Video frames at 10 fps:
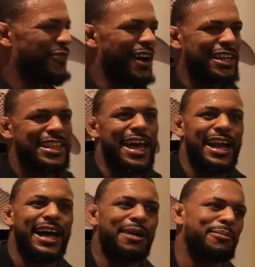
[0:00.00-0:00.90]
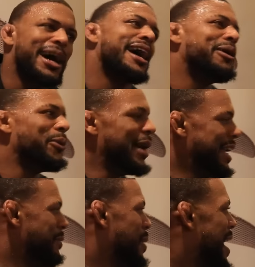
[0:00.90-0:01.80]
Fuck that. I am not
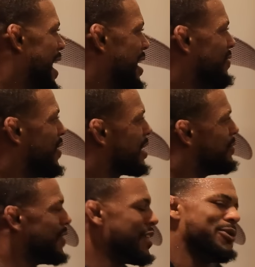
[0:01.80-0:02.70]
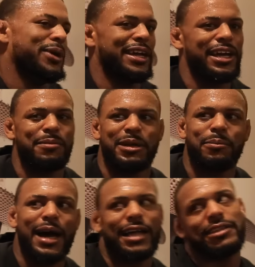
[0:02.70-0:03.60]
waiting behind a fucking featherweight coming to
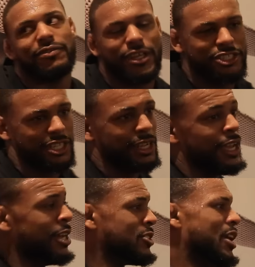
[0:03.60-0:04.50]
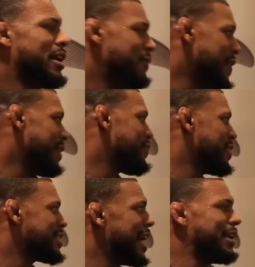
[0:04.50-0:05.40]
my division trying to fight for
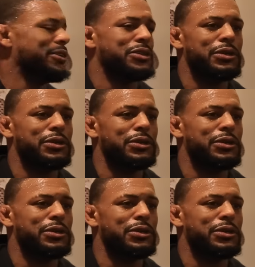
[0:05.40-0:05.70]
the title.